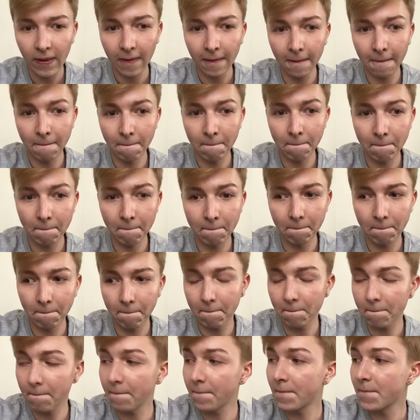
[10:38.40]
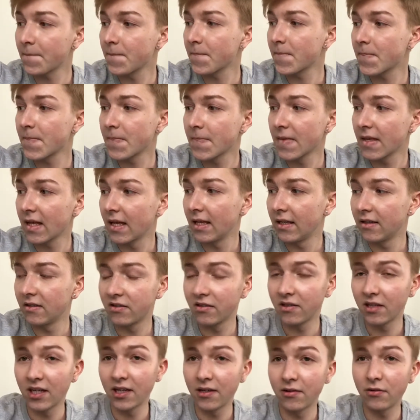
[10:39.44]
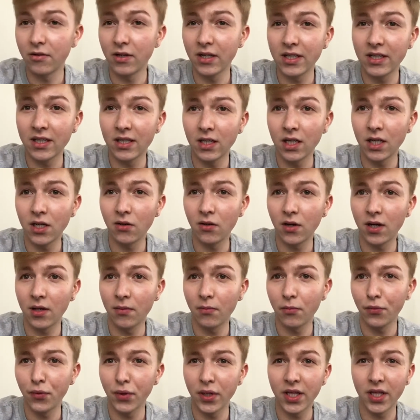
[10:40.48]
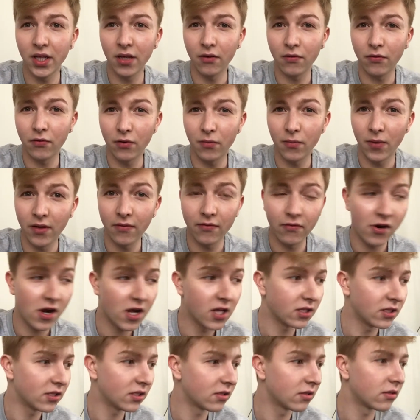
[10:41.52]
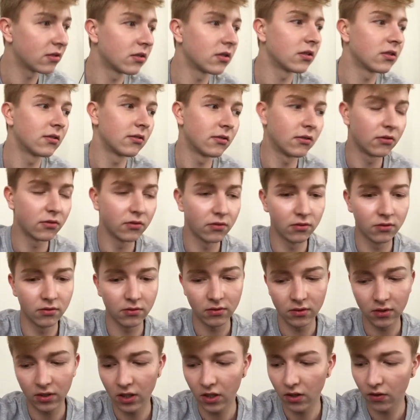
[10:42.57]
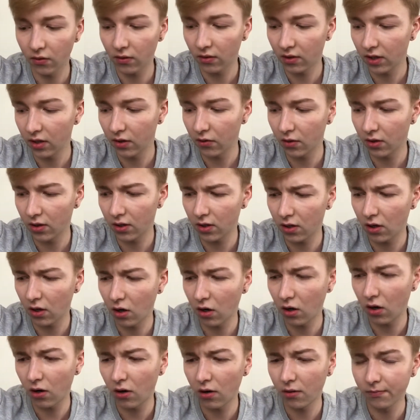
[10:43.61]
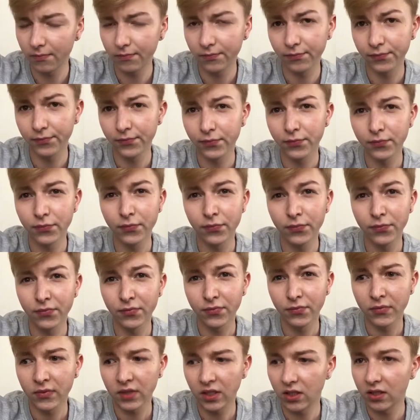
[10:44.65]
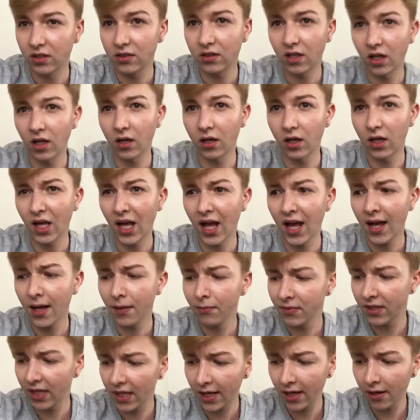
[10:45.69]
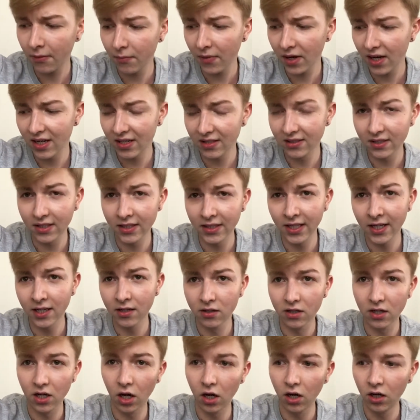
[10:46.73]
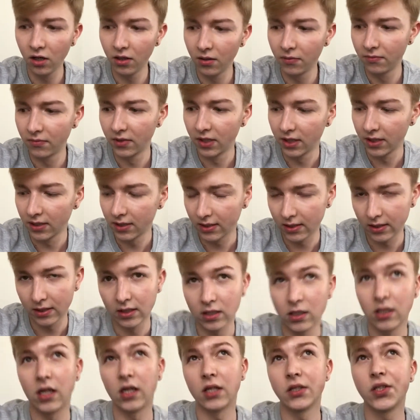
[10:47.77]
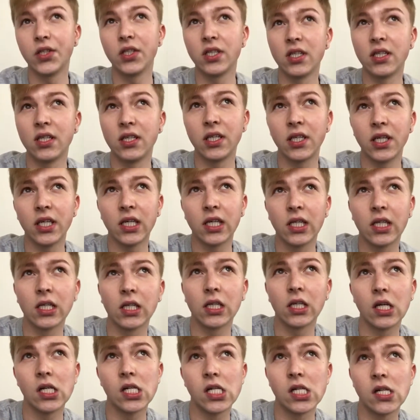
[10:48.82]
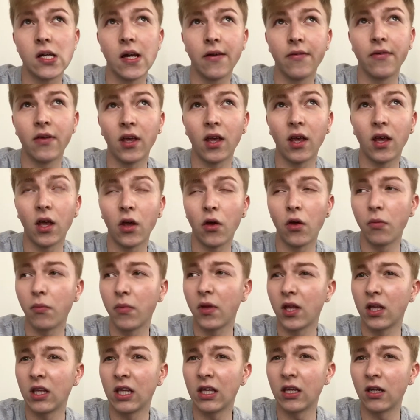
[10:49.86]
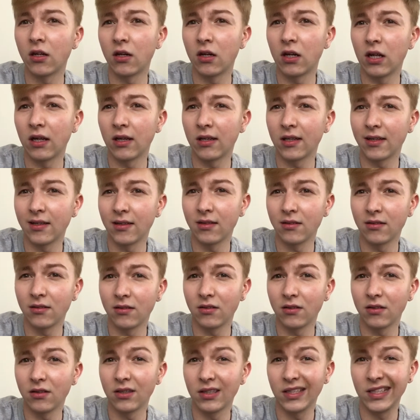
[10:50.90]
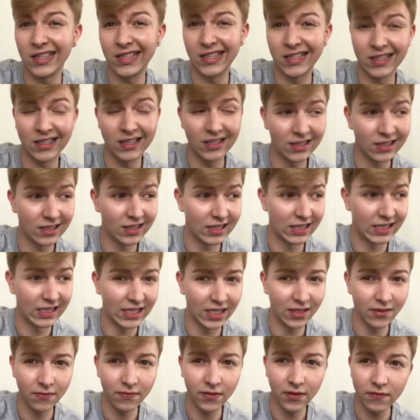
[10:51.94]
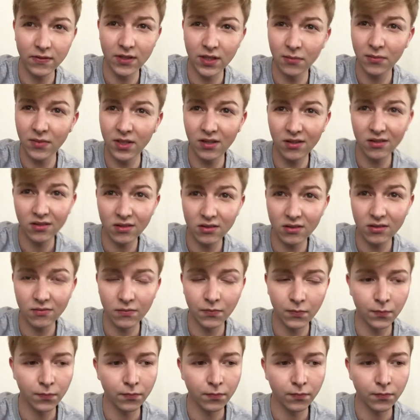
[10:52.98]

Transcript: So yeah, right now I'm waiting for my friend he will come. He say, I'm taking bus and I'll come. Actually, I think he will be here like in 10-15 minutes.